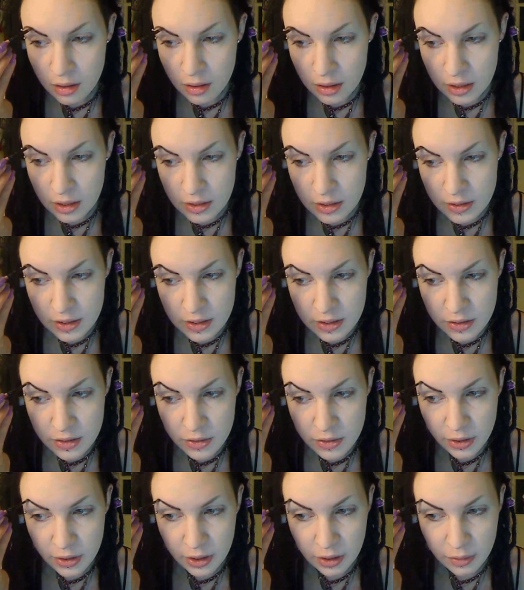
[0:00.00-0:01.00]
Just
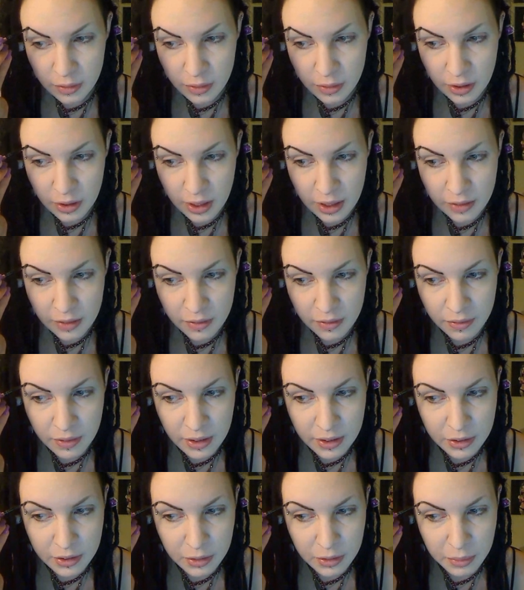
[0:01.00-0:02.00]
tricky when you have
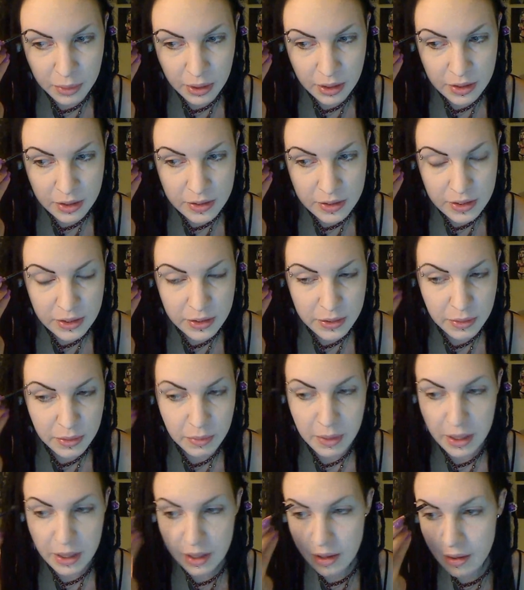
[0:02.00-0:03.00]
facial piercings with
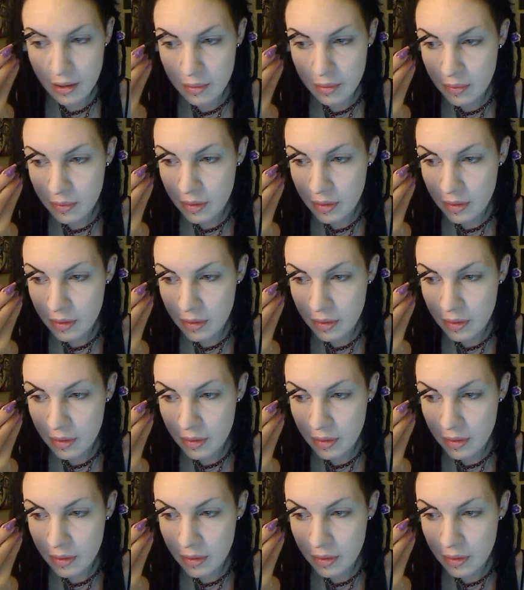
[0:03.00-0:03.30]
makeup.